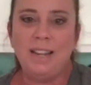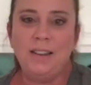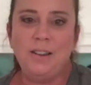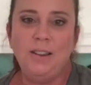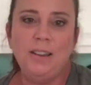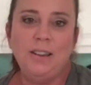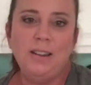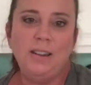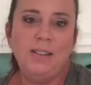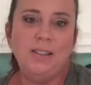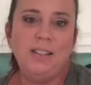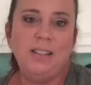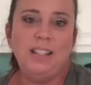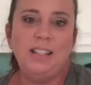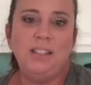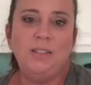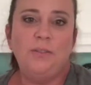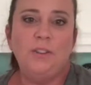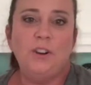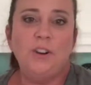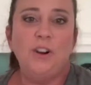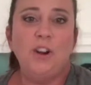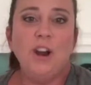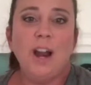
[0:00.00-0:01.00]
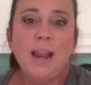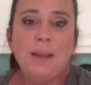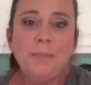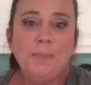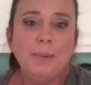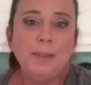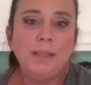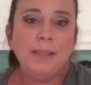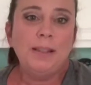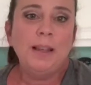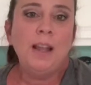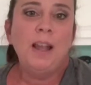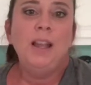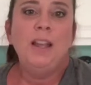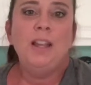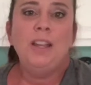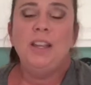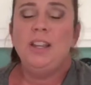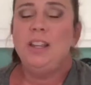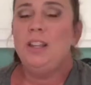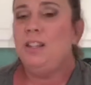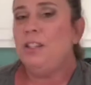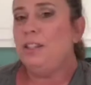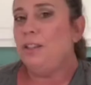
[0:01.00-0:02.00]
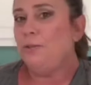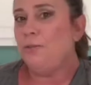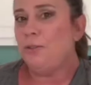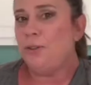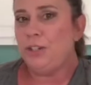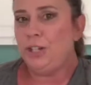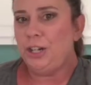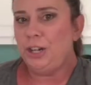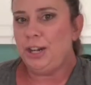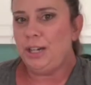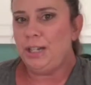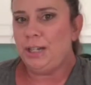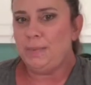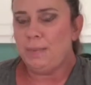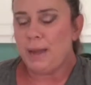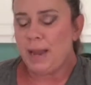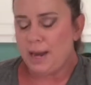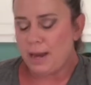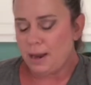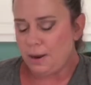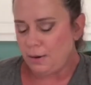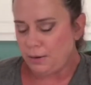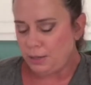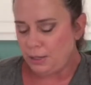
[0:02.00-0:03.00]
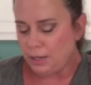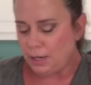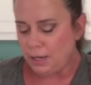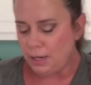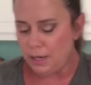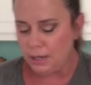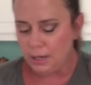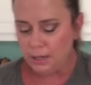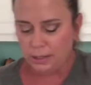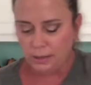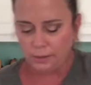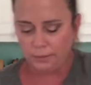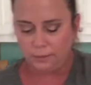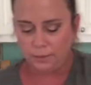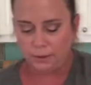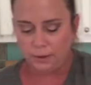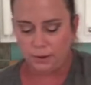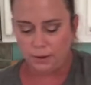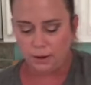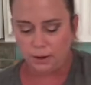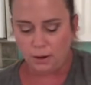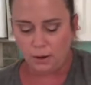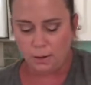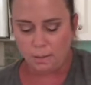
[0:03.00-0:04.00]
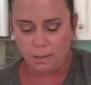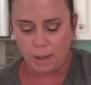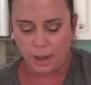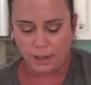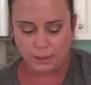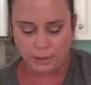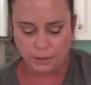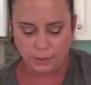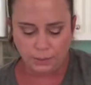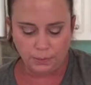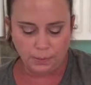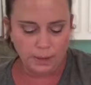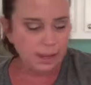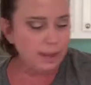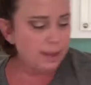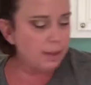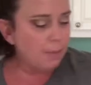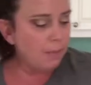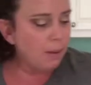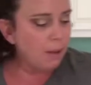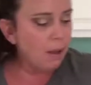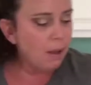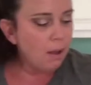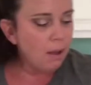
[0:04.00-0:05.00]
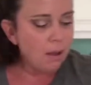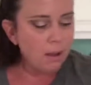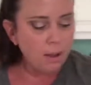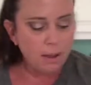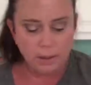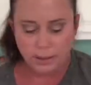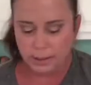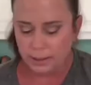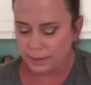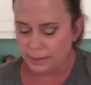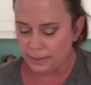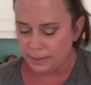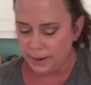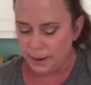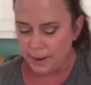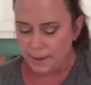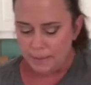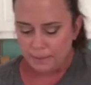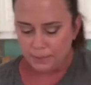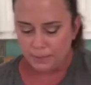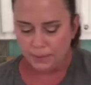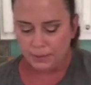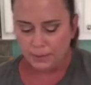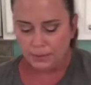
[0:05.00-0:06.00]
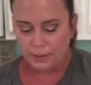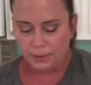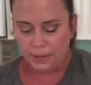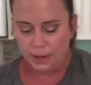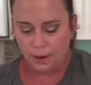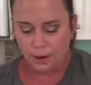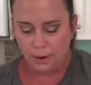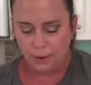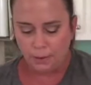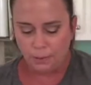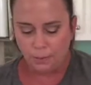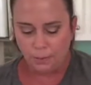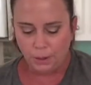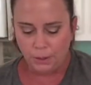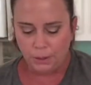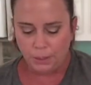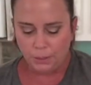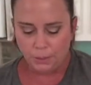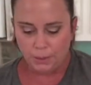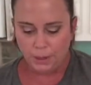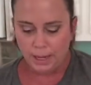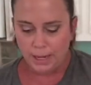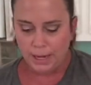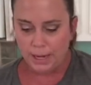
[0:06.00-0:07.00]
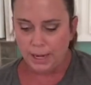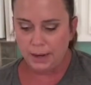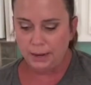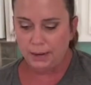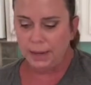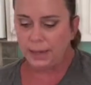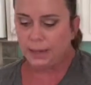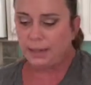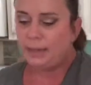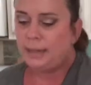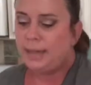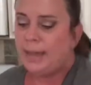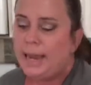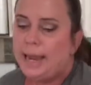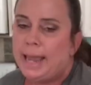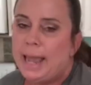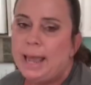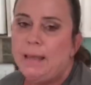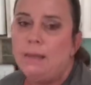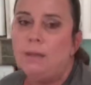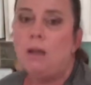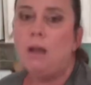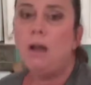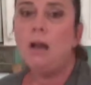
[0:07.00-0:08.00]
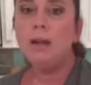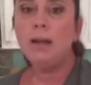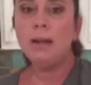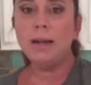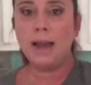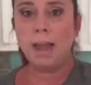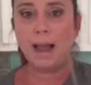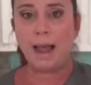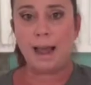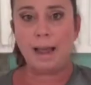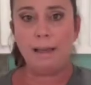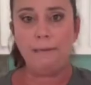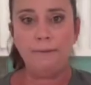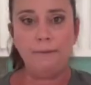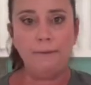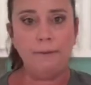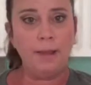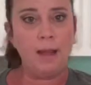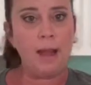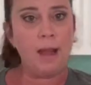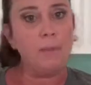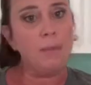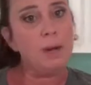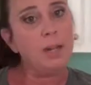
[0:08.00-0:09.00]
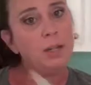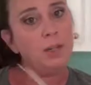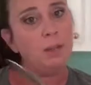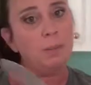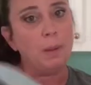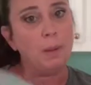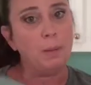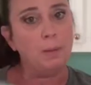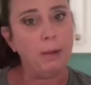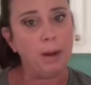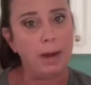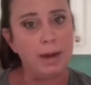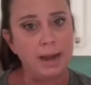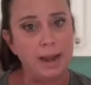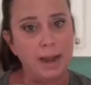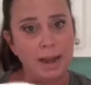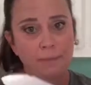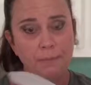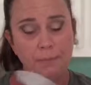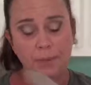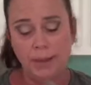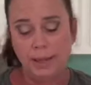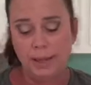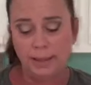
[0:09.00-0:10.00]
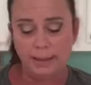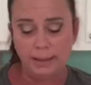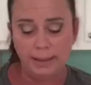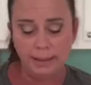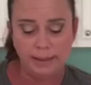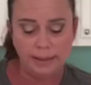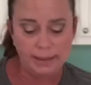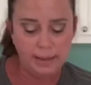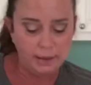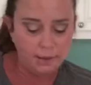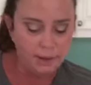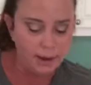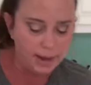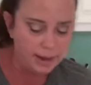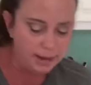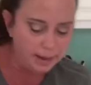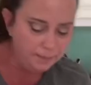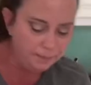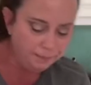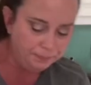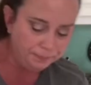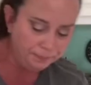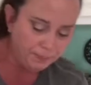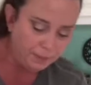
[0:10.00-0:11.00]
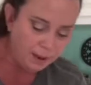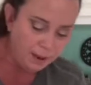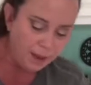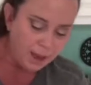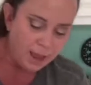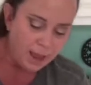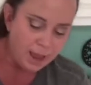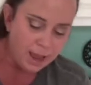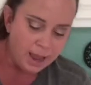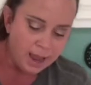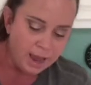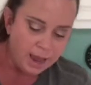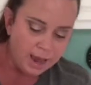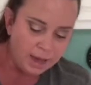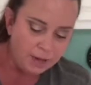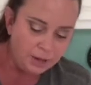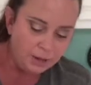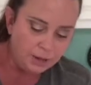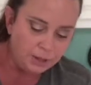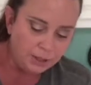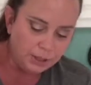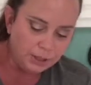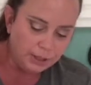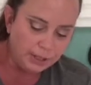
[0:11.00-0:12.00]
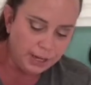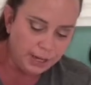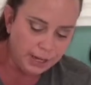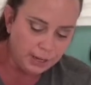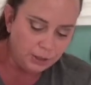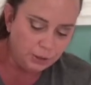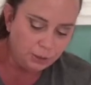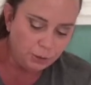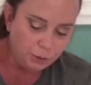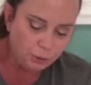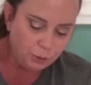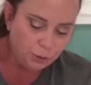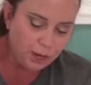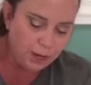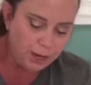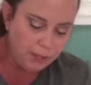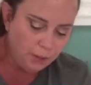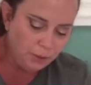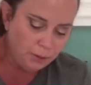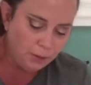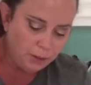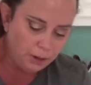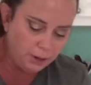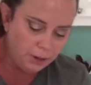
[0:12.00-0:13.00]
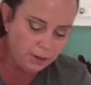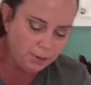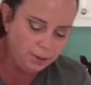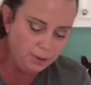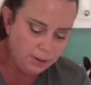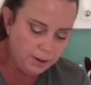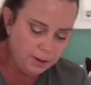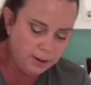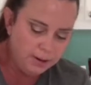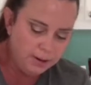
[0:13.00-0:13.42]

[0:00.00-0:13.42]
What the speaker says: You can use this for grapes, you can use it for cherry tomatoes, you can use it for the little mozzarella balls. So what you want to do is take a long knife. I'm going to use my bread knife because it's serrated, and you just cut straight through.